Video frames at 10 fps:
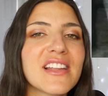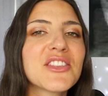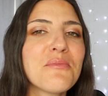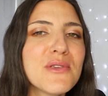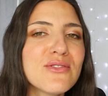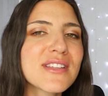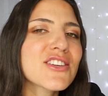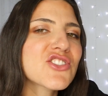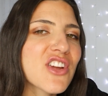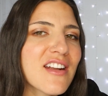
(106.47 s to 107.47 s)
Like the music
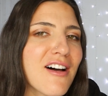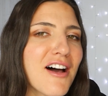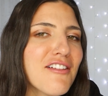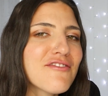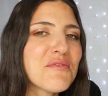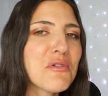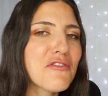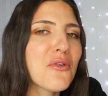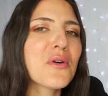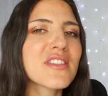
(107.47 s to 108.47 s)
shut off
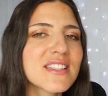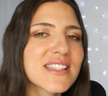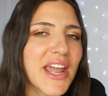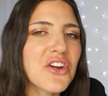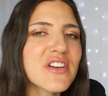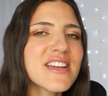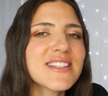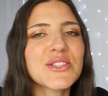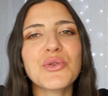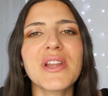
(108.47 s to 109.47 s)
before the scary,
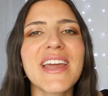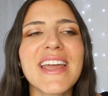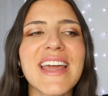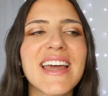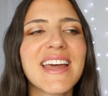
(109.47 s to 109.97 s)
so like